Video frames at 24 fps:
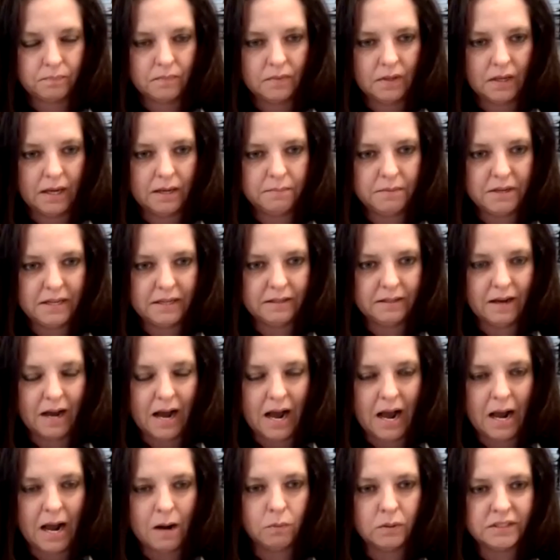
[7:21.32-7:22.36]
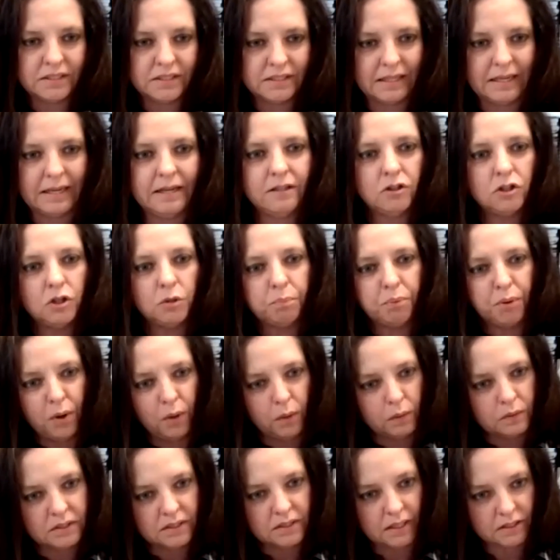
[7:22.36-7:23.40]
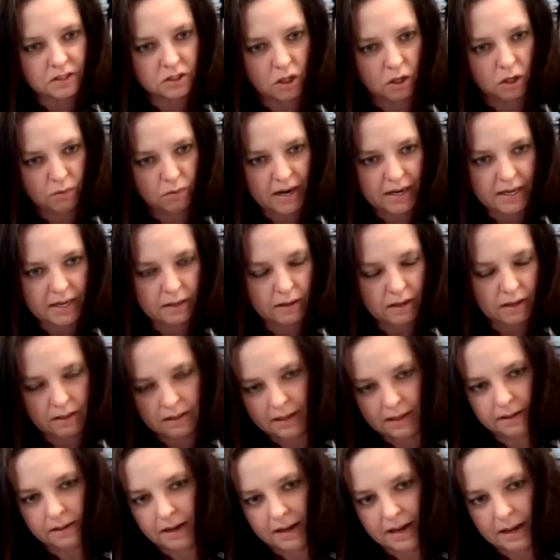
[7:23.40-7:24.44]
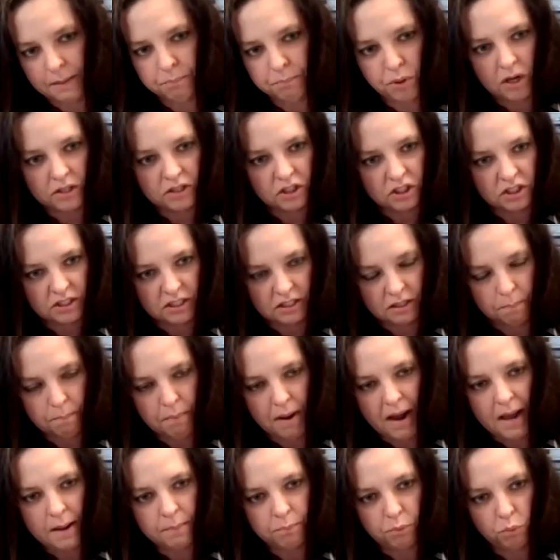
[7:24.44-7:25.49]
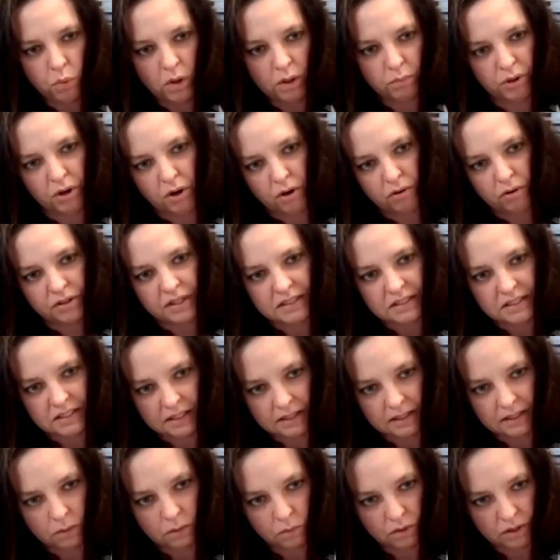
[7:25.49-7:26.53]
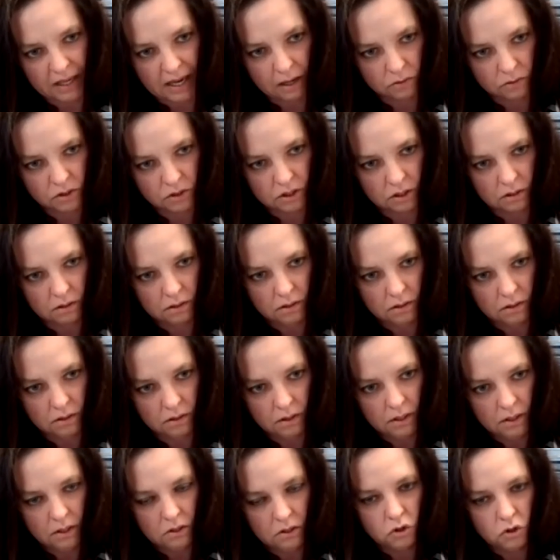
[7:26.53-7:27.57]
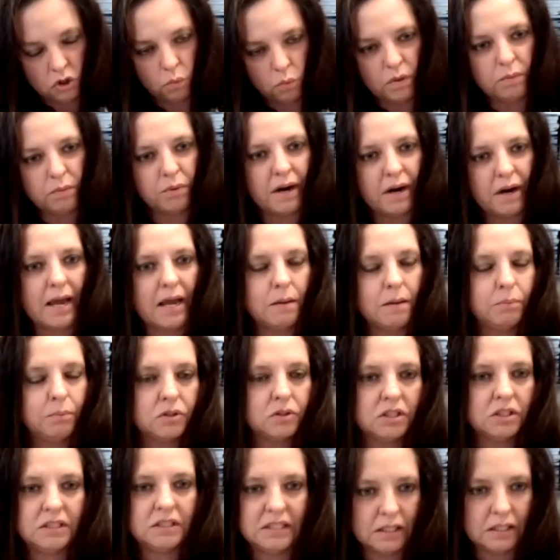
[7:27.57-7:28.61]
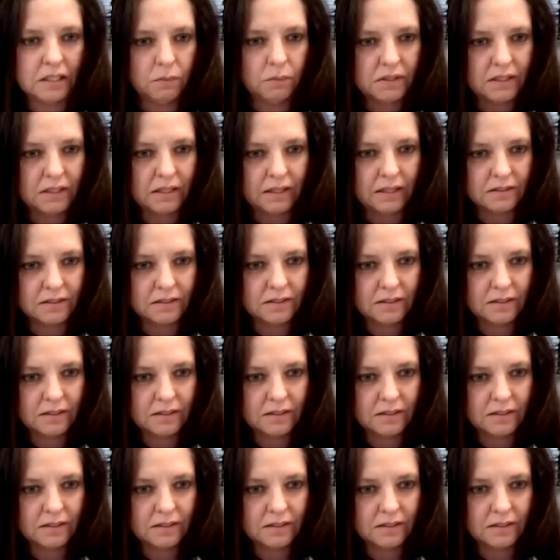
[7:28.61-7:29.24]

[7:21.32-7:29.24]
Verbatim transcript: I mean, I was in the process already. Like, I had projects in the pipe where we're already dealing with council. So we were able to deal with this.